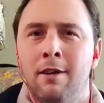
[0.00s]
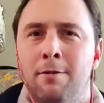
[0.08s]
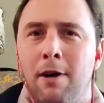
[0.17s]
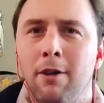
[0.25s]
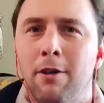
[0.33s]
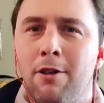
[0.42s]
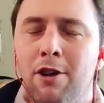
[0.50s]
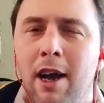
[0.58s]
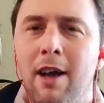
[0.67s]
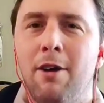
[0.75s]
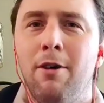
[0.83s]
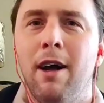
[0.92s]
follow the
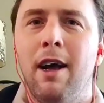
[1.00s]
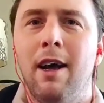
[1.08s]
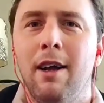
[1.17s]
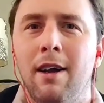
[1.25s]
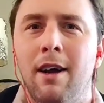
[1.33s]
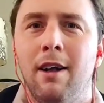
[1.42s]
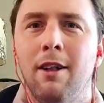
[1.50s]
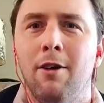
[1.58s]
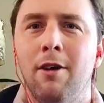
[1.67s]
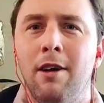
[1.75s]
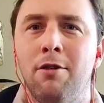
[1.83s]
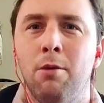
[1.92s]
channel and
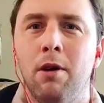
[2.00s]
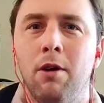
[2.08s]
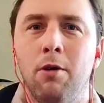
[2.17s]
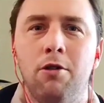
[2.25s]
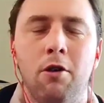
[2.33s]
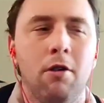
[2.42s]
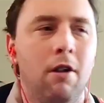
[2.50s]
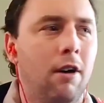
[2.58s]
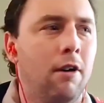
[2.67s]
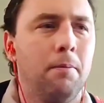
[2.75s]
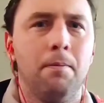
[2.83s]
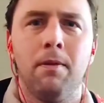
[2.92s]
learn this one, Old Joe Clark.